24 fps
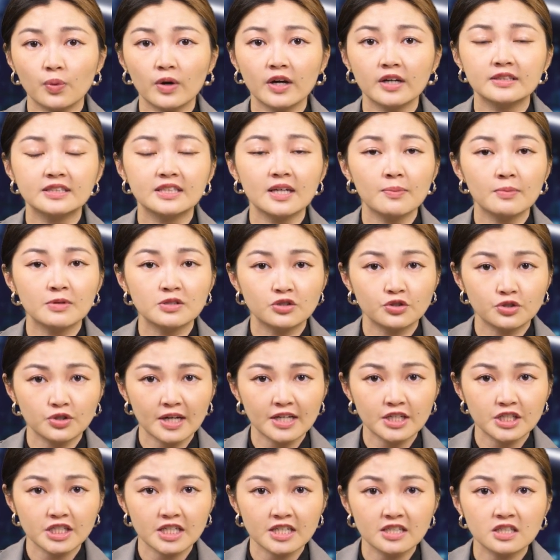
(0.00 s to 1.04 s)
where
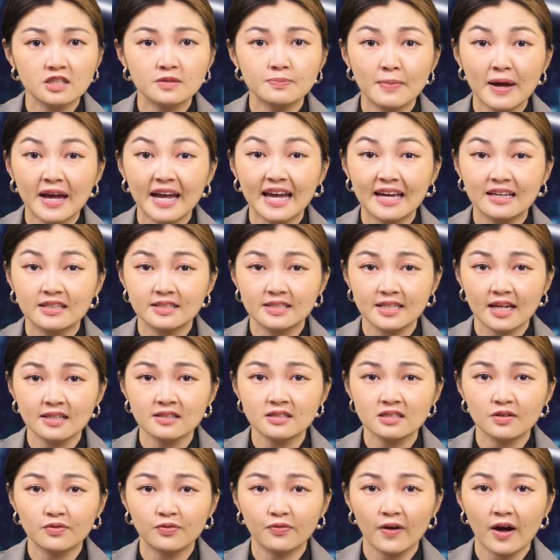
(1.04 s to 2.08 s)
demonstrations may
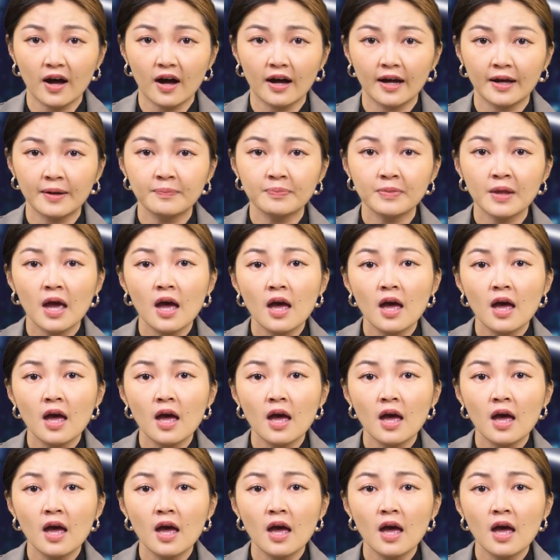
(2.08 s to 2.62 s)
intensify.